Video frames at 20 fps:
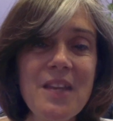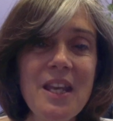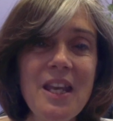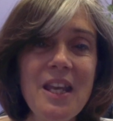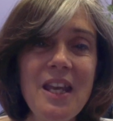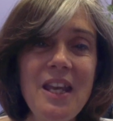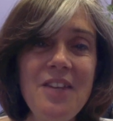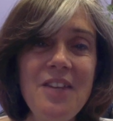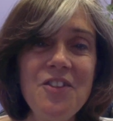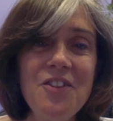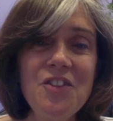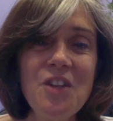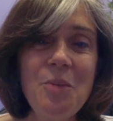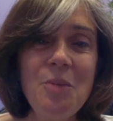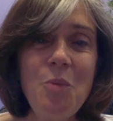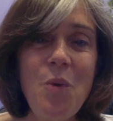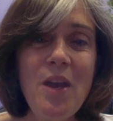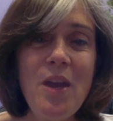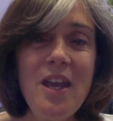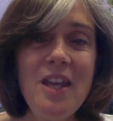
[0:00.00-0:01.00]
In some
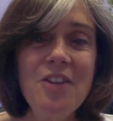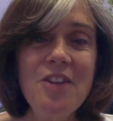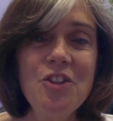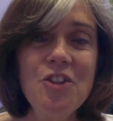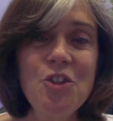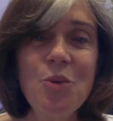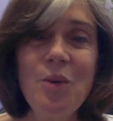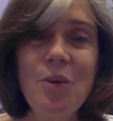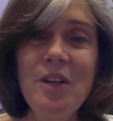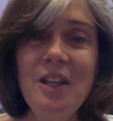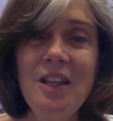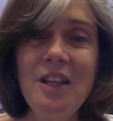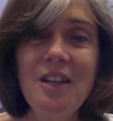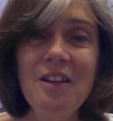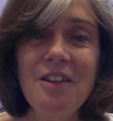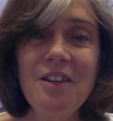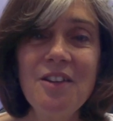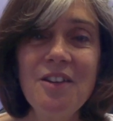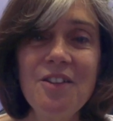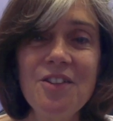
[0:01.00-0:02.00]
ways, 20
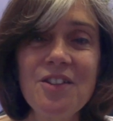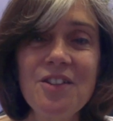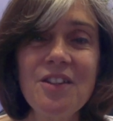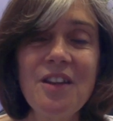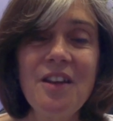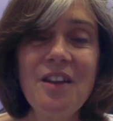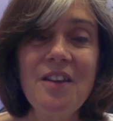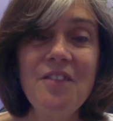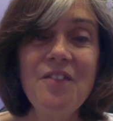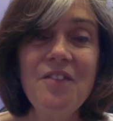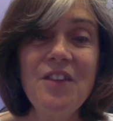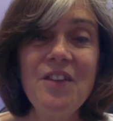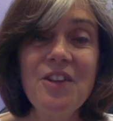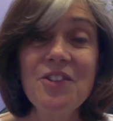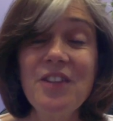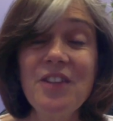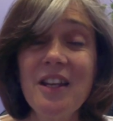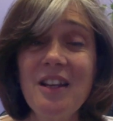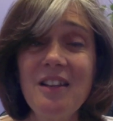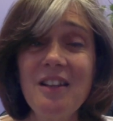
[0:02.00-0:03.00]
years feels
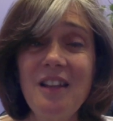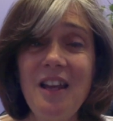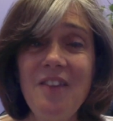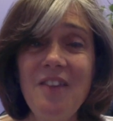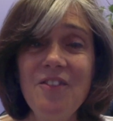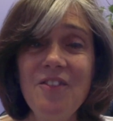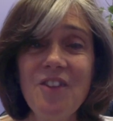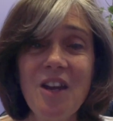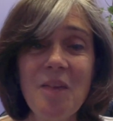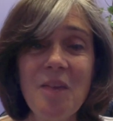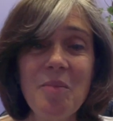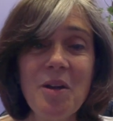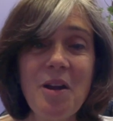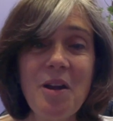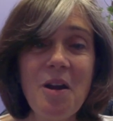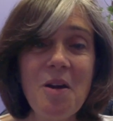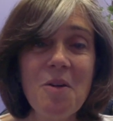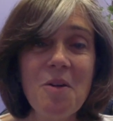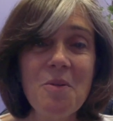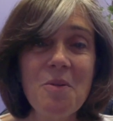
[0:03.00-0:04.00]
like a lifetime
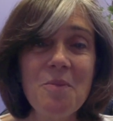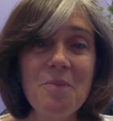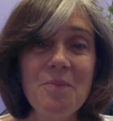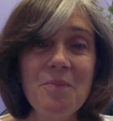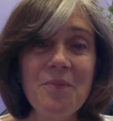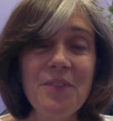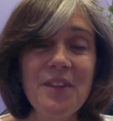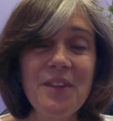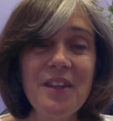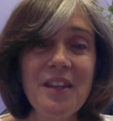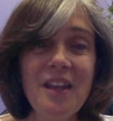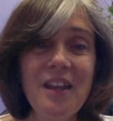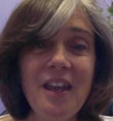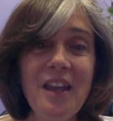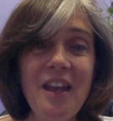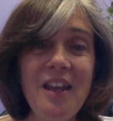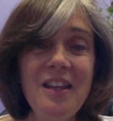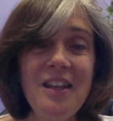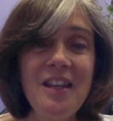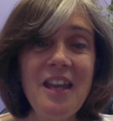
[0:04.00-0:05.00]
ago,
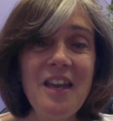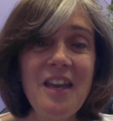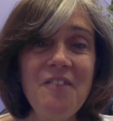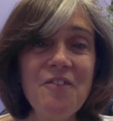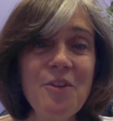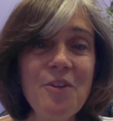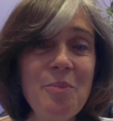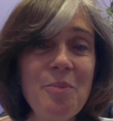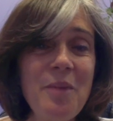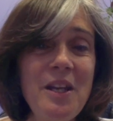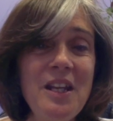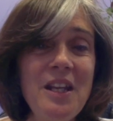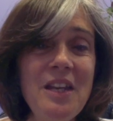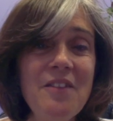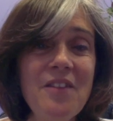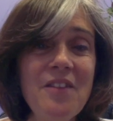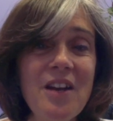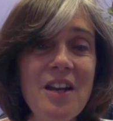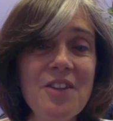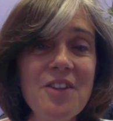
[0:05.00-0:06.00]
and yet for many
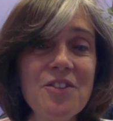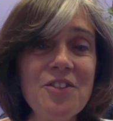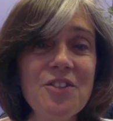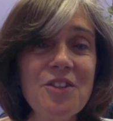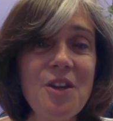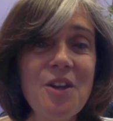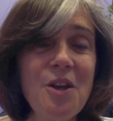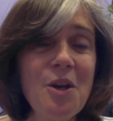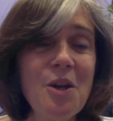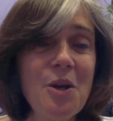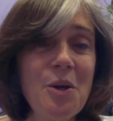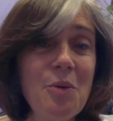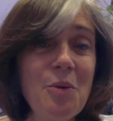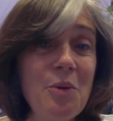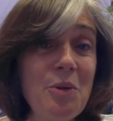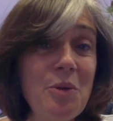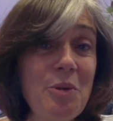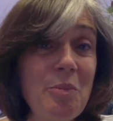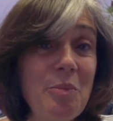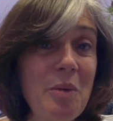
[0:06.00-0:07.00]
of us,
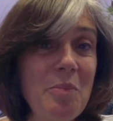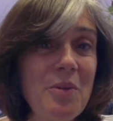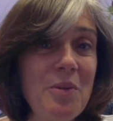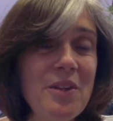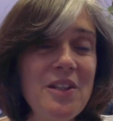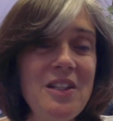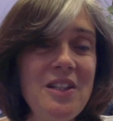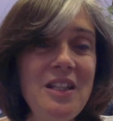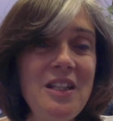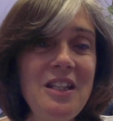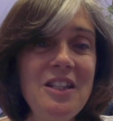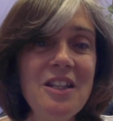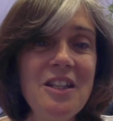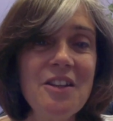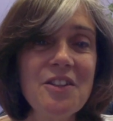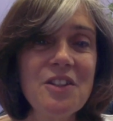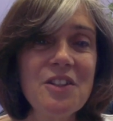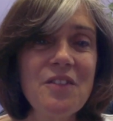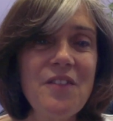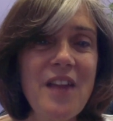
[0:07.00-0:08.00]
we remember the
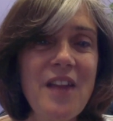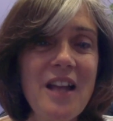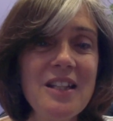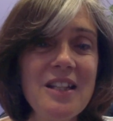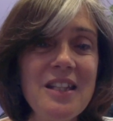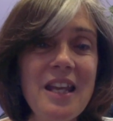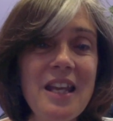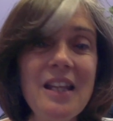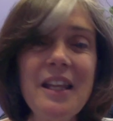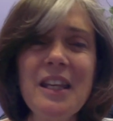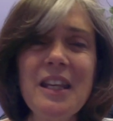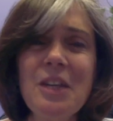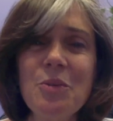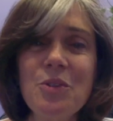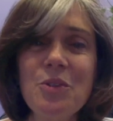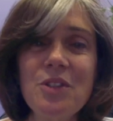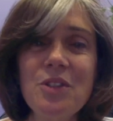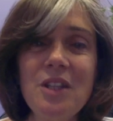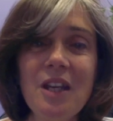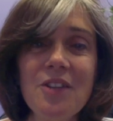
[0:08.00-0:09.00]
details of that day like it
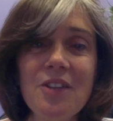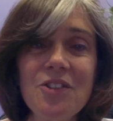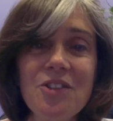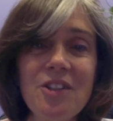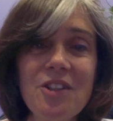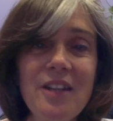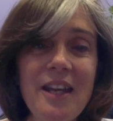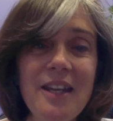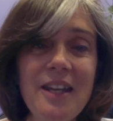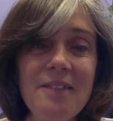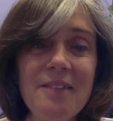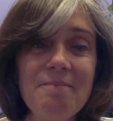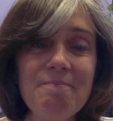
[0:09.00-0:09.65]
was yesterday.